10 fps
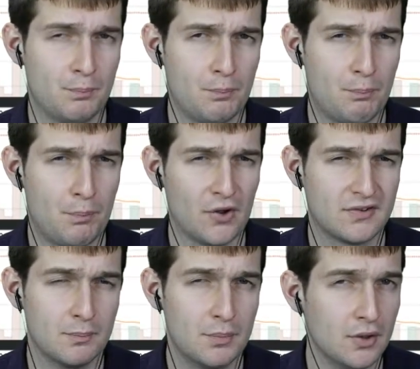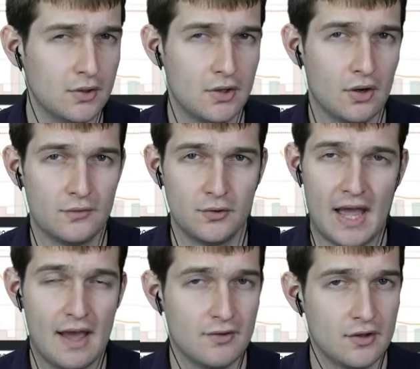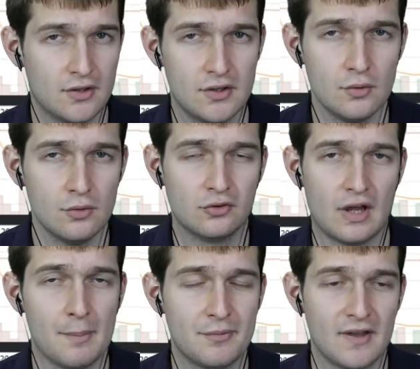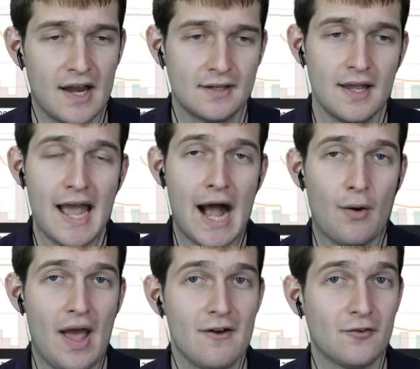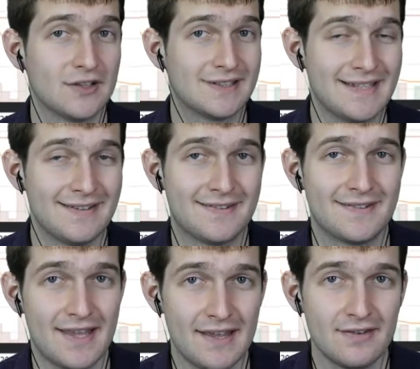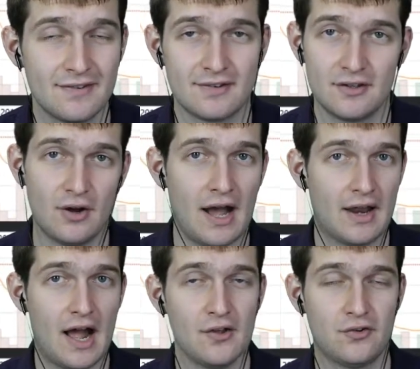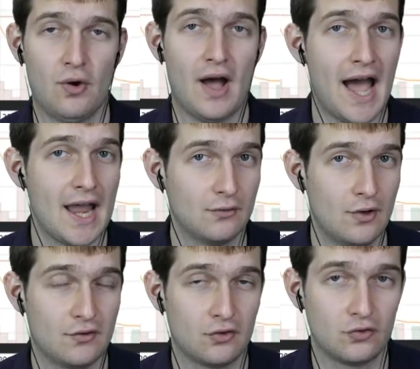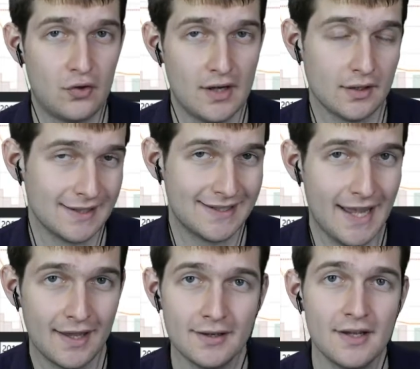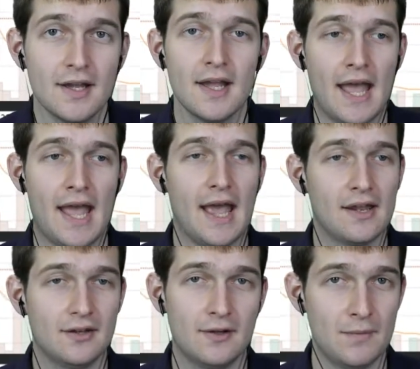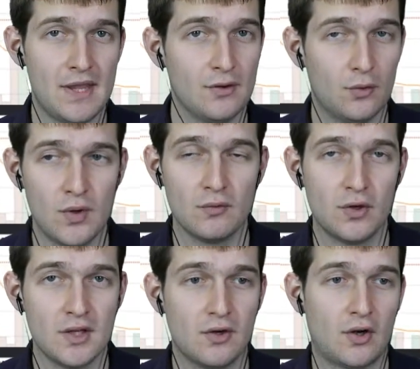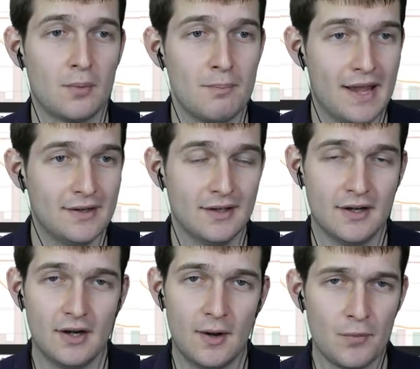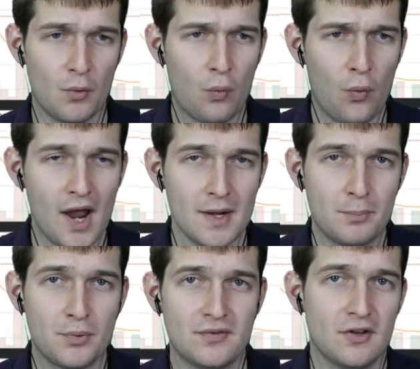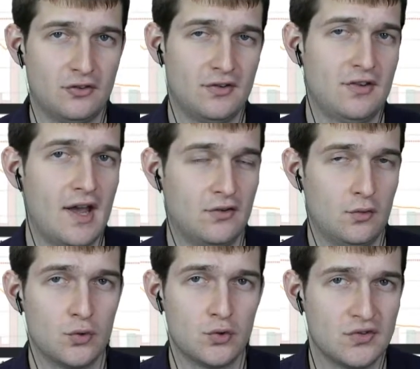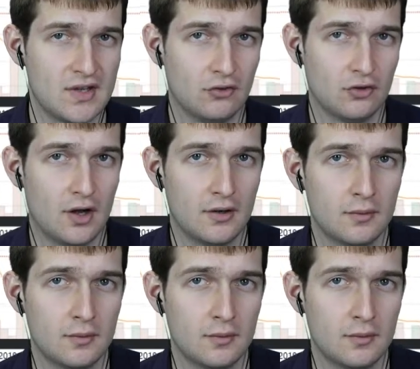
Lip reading: possibility of having huge upside. However, this is also a high risk trade again, and we really recommend what position size would you say, John?